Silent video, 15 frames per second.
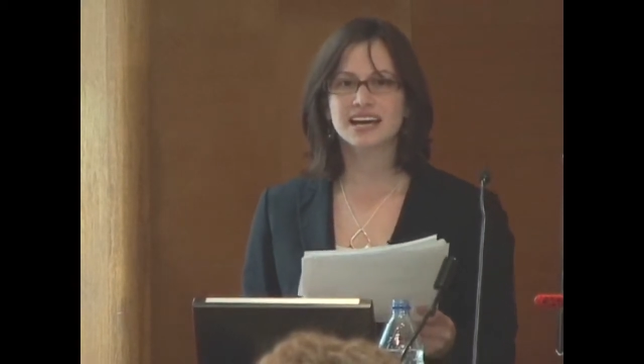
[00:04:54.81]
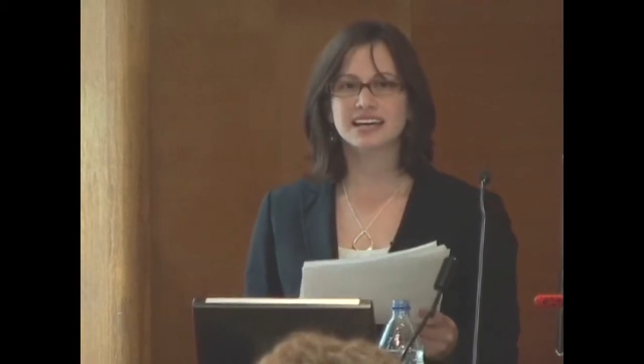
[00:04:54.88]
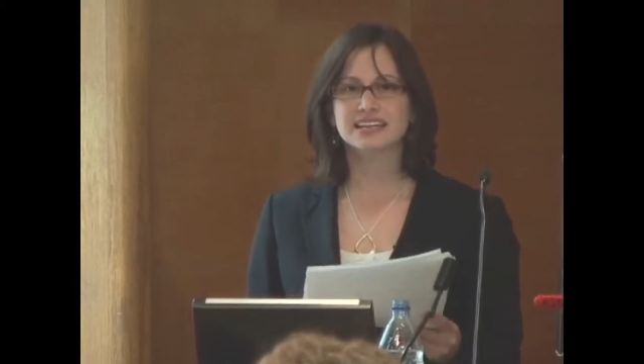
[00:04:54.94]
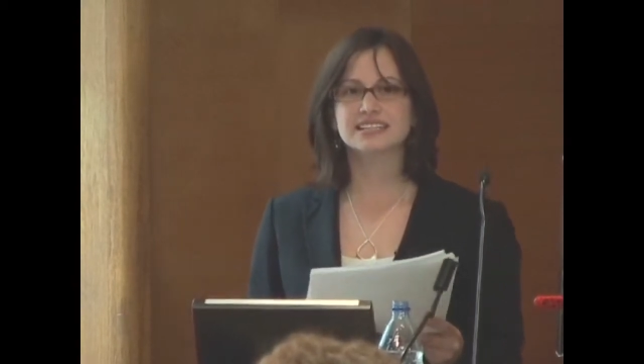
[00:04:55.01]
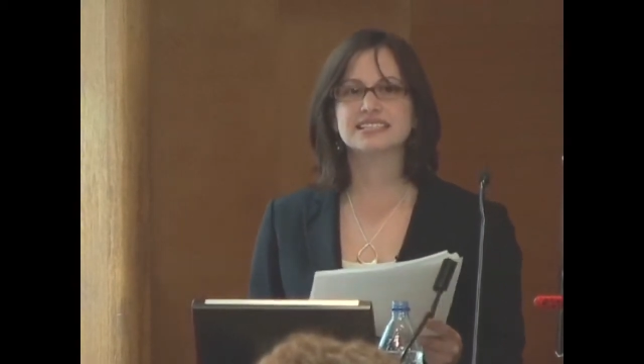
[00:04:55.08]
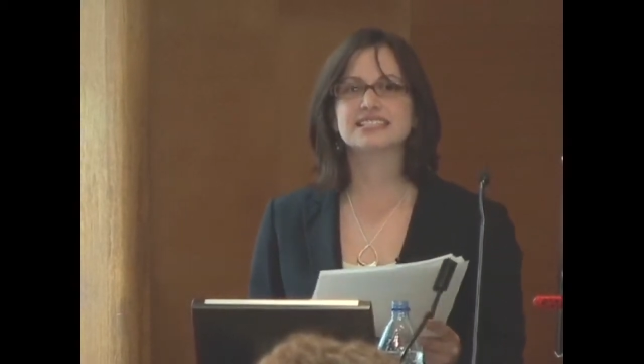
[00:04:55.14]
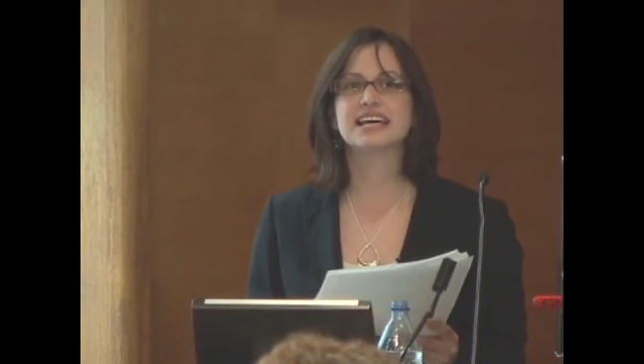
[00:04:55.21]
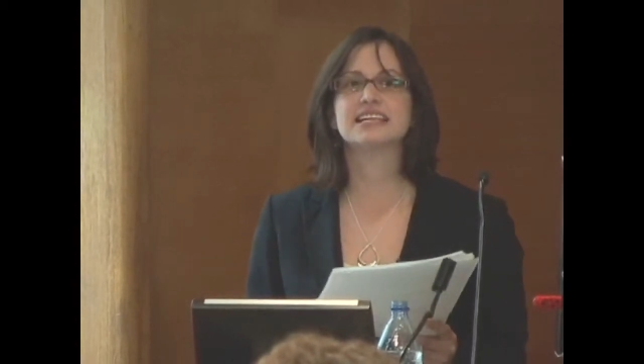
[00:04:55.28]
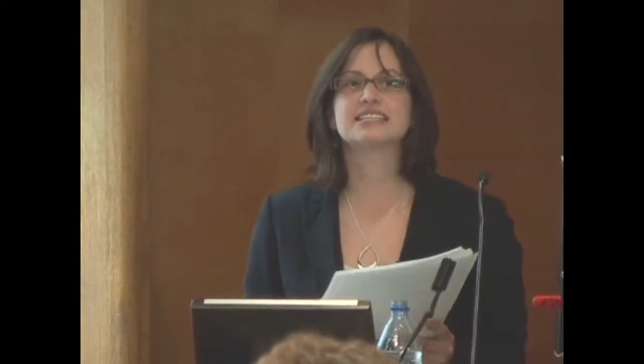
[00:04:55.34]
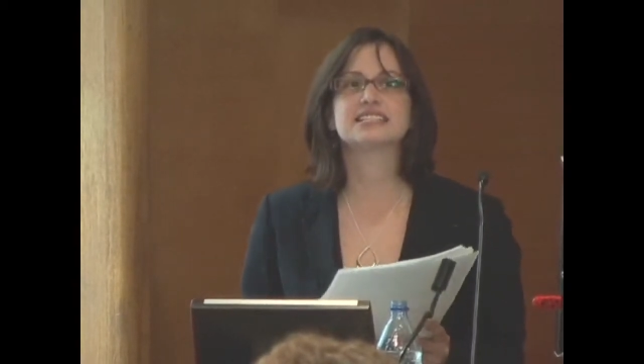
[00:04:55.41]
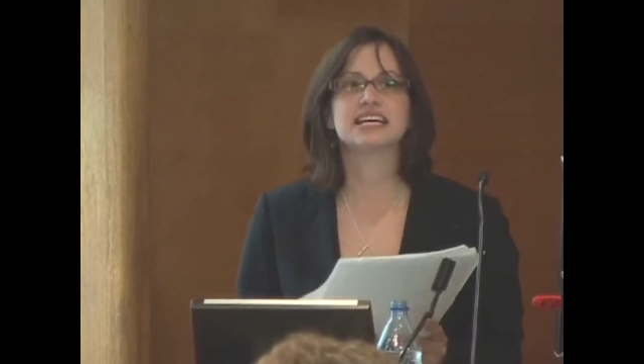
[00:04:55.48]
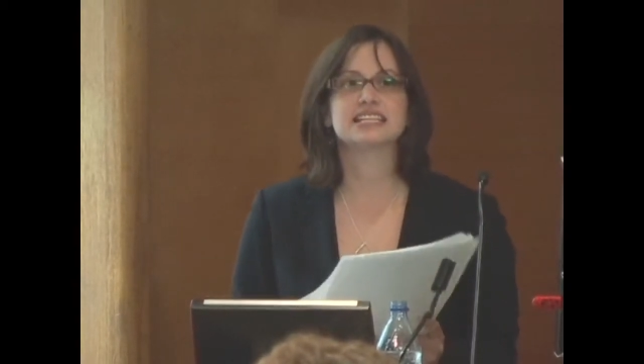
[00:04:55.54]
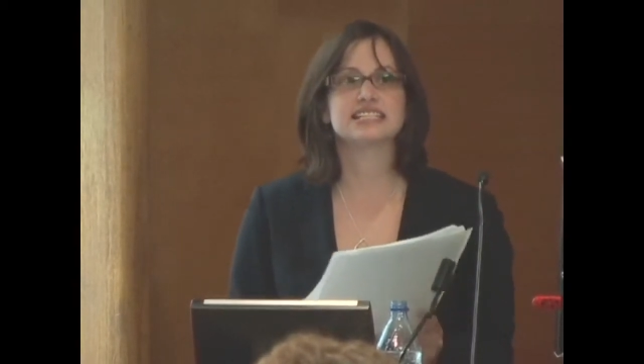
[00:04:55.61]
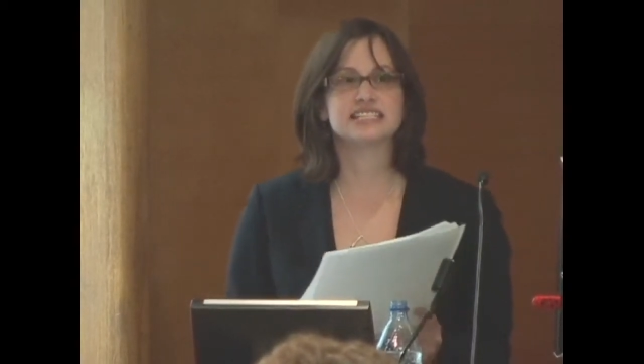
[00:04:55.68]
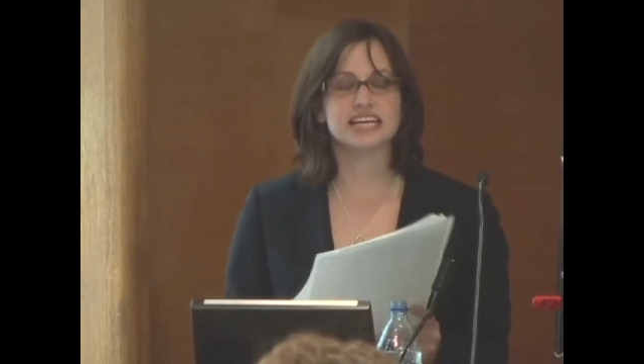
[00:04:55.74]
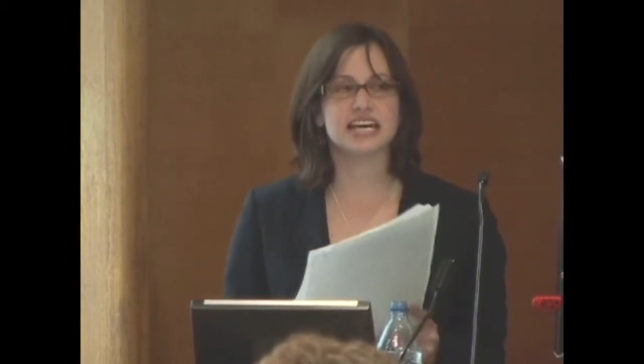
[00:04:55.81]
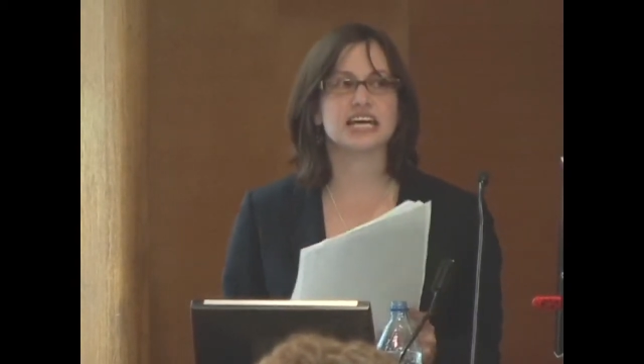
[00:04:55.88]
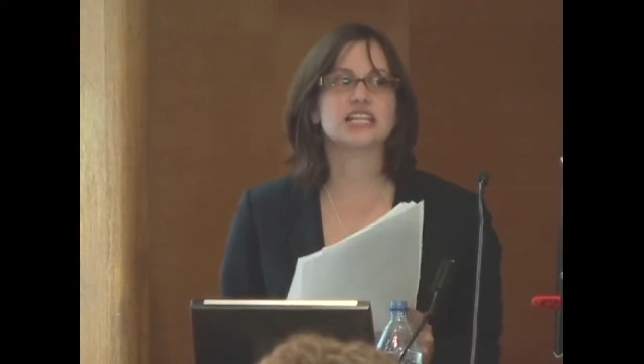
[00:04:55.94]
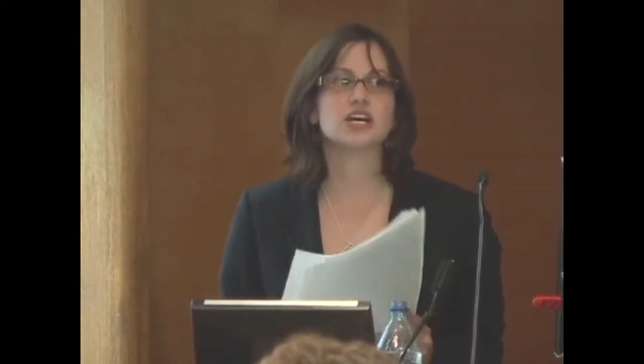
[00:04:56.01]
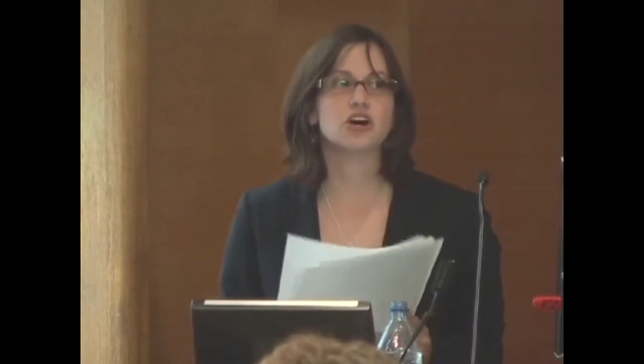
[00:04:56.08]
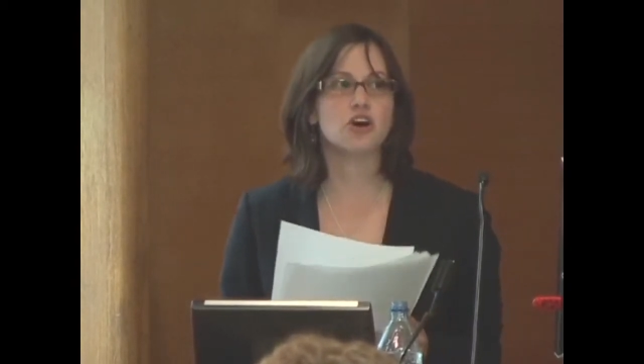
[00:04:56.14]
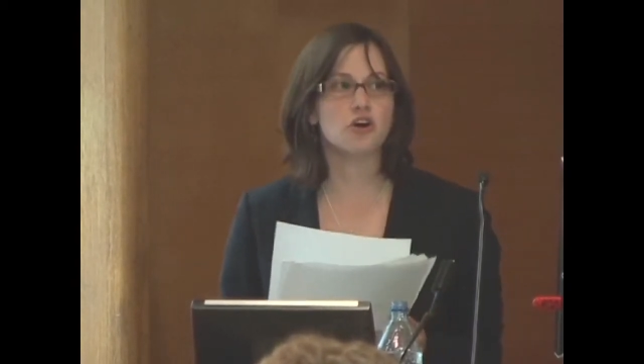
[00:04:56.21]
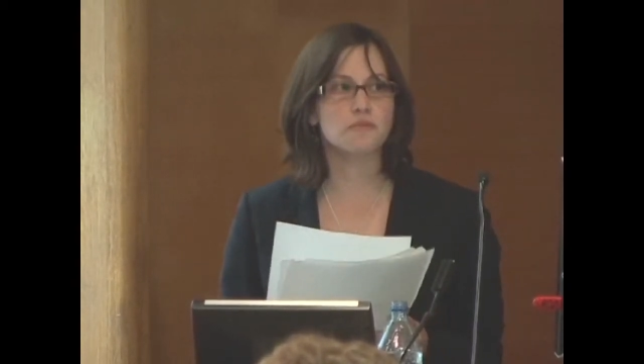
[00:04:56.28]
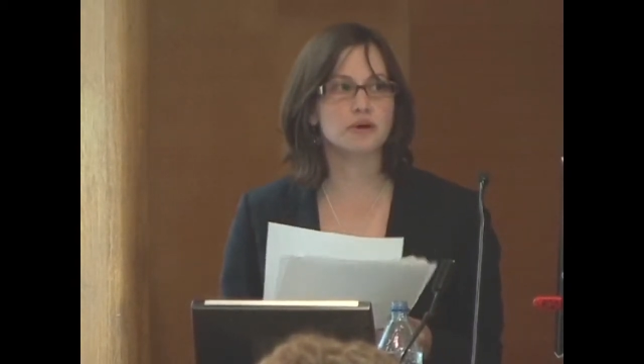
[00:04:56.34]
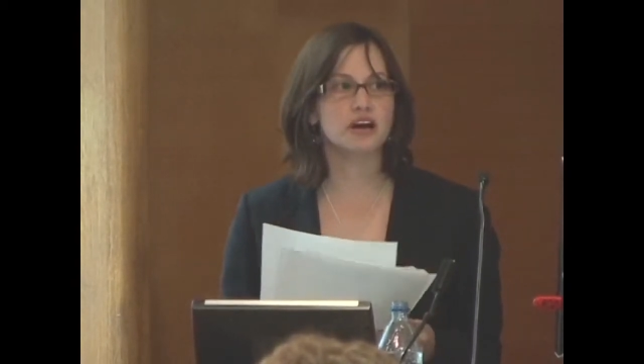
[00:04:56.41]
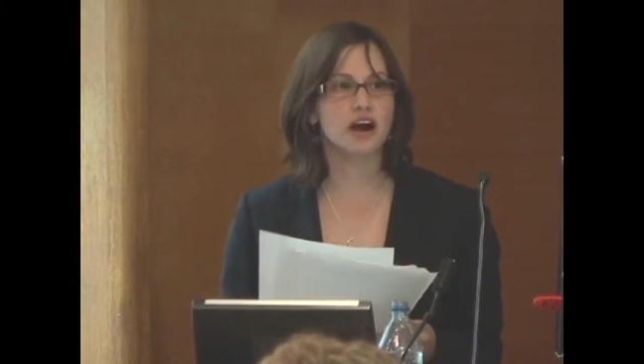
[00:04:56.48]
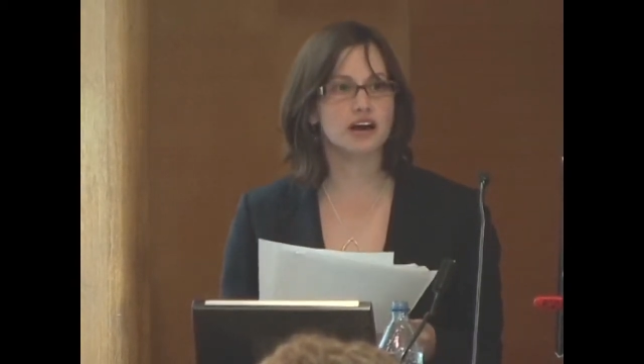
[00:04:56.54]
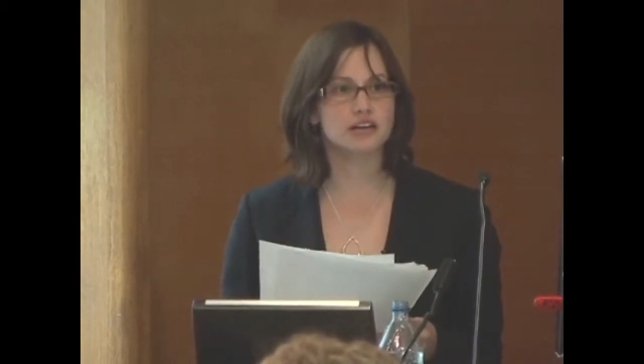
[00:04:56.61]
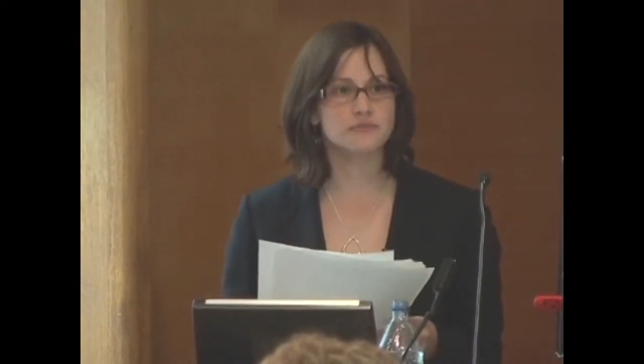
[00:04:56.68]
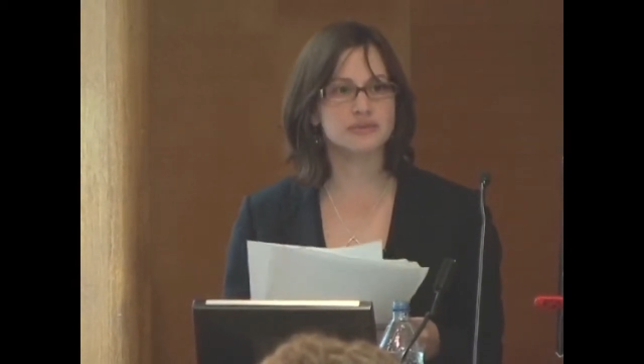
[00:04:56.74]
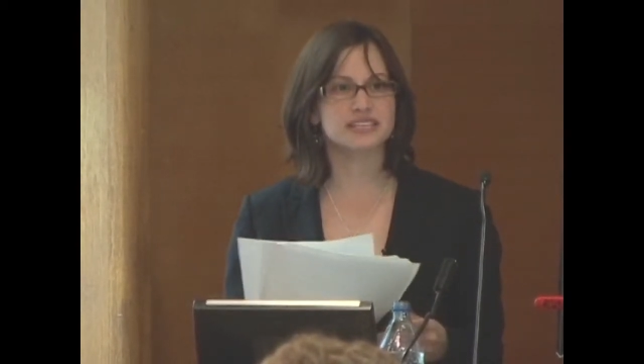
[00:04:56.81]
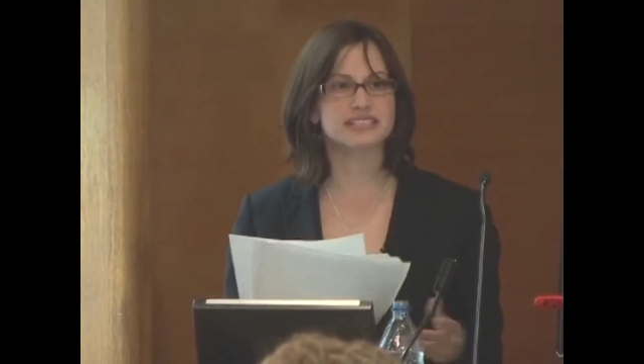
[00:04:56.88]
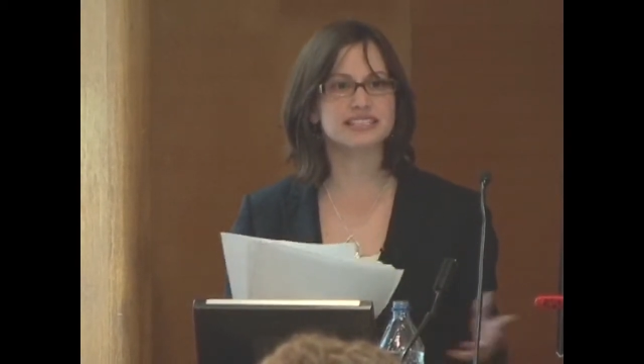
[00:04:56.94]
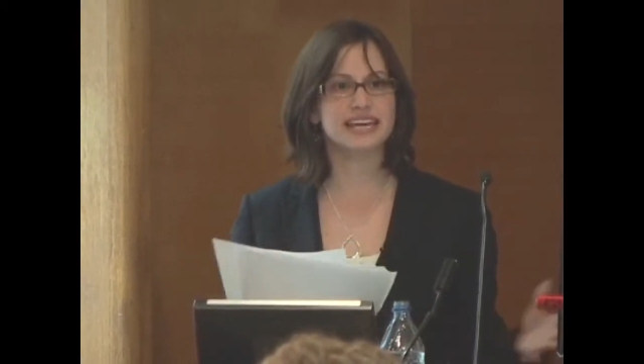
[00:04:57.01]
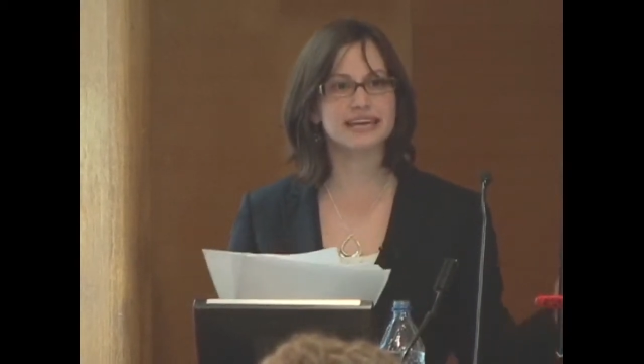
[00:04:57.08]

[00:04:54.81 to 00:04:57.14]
In a sense, I'd say the home economists